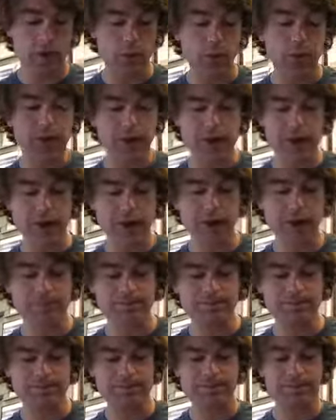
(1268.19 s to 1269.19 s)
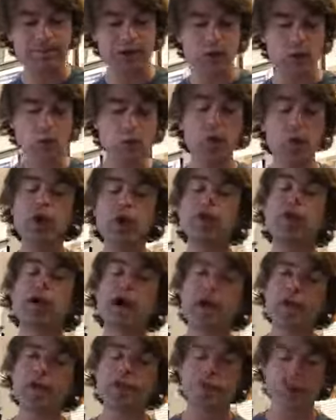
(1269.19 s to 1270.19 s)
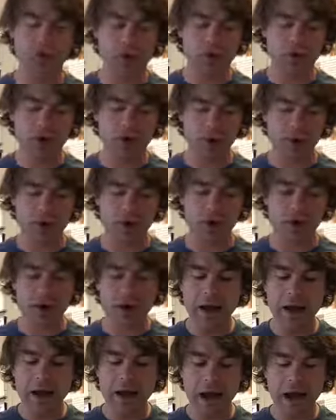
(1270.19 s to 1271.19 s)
wood constituted the rudder,